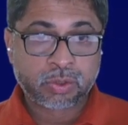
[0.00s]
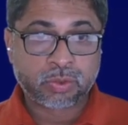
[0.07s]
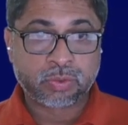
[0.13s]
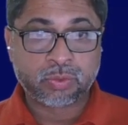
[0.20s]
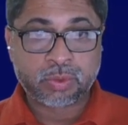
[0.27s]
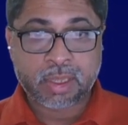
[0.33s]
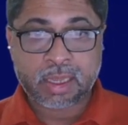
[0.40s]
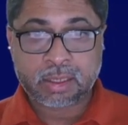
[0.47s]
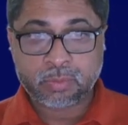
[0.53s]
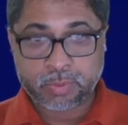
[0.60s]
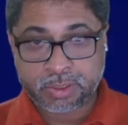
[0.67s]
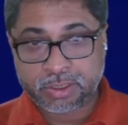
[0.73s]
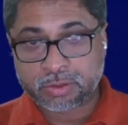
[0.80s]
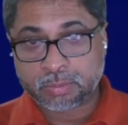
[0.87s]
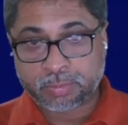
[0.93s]
To do that,
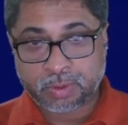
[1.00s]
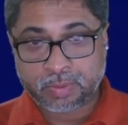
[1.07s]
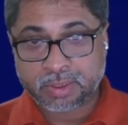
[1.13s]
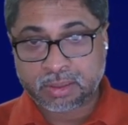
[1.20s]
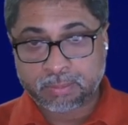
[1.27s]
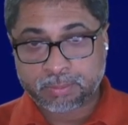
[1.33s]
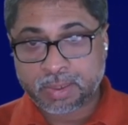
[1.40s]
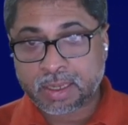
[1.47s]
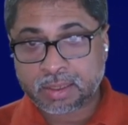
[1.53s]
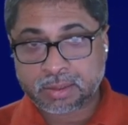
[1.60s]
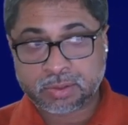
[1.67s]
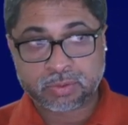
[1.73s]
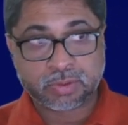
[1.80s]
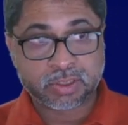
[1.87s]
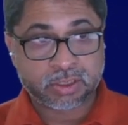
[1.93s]
we need to provide the path
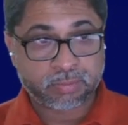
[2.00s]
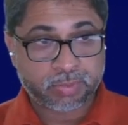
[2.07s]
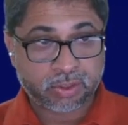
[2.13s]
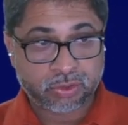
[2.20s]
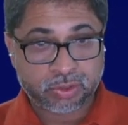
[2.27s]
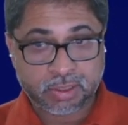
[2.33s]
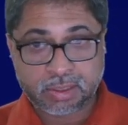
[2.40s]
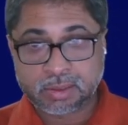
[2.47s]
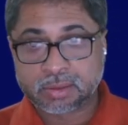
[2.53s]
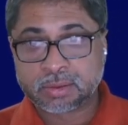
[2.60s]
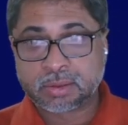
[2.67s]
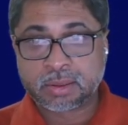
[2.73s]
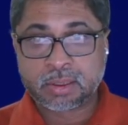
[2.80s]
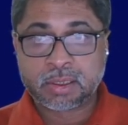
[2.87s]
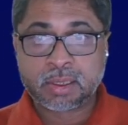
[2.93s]
to the spreadsheet
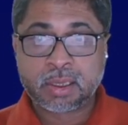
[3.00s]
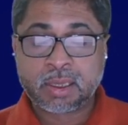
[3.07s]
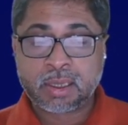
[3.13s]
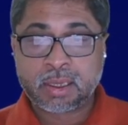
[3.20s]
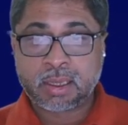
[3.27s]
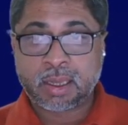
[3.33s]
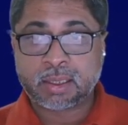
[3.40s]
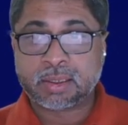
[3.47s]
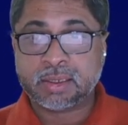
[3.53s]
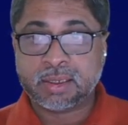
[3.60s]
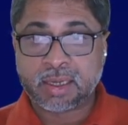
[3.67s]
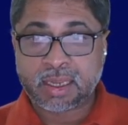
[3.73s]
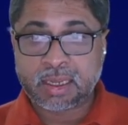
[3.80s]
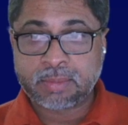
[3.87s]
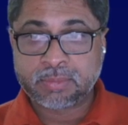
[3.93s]
and the
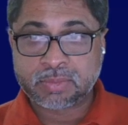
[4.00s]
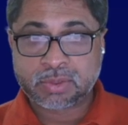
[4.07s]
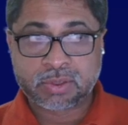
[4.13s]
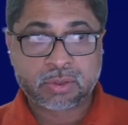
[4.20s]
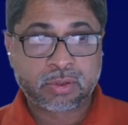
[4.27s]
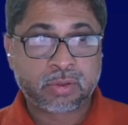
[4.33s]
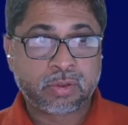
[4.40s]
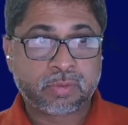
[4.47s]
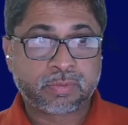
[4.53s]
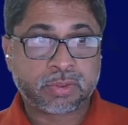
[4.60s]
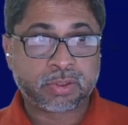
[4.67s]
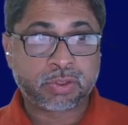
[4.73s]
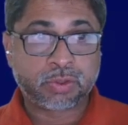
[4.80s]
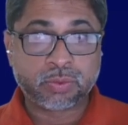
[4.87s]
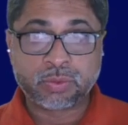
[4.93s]
names of
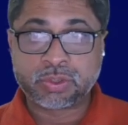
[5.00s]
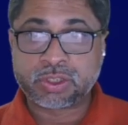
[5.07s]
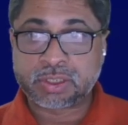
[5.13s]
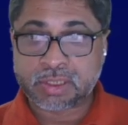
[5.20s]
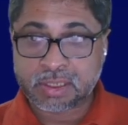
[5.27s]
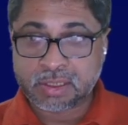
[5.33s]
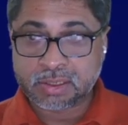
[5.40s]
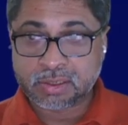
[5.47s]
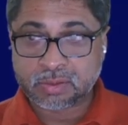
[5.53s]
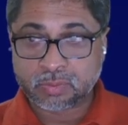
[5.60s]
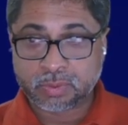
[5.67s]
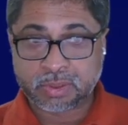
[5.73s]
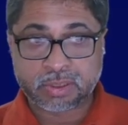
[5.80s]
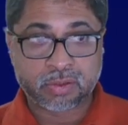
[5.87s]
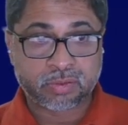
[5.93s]
the two sheets
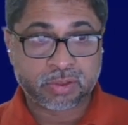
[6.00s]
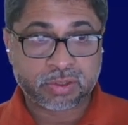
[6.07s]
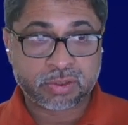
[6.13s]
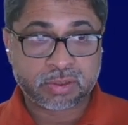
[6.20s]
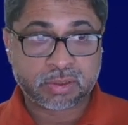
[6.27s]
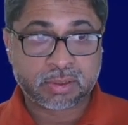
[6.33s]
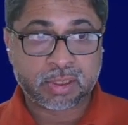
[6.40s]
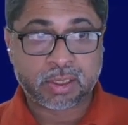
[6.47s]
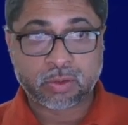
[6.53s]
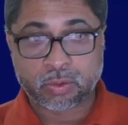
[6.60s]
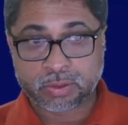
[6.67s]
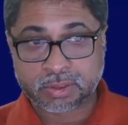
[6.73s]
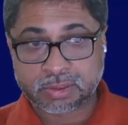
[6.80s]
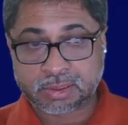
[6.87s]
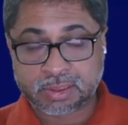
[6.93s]
with the original and
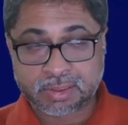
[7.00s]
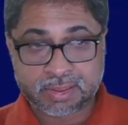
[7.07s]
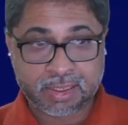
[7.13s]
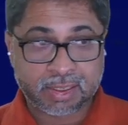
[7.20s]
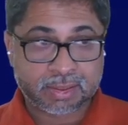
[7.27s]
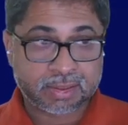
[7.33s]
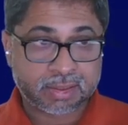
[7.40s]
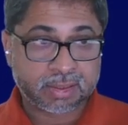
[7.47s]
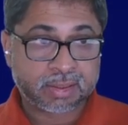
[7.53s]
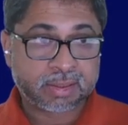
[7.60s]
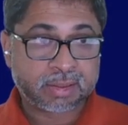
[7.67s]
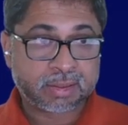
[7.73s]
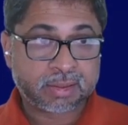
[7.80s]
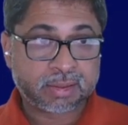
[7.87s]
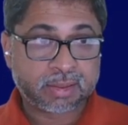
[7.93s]
audited data
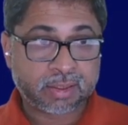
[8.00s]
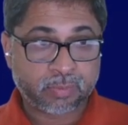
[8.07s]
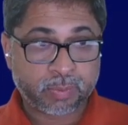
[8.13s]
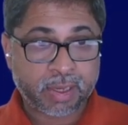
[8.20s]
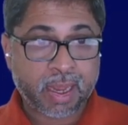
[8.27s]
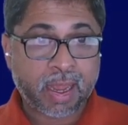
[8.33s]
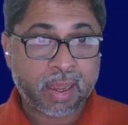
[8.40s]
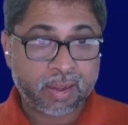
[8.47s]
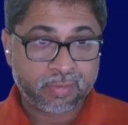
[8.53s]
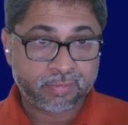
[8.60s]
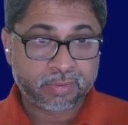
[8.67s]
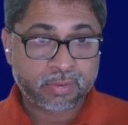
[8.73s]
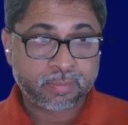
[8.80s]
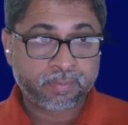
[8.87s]
that we have.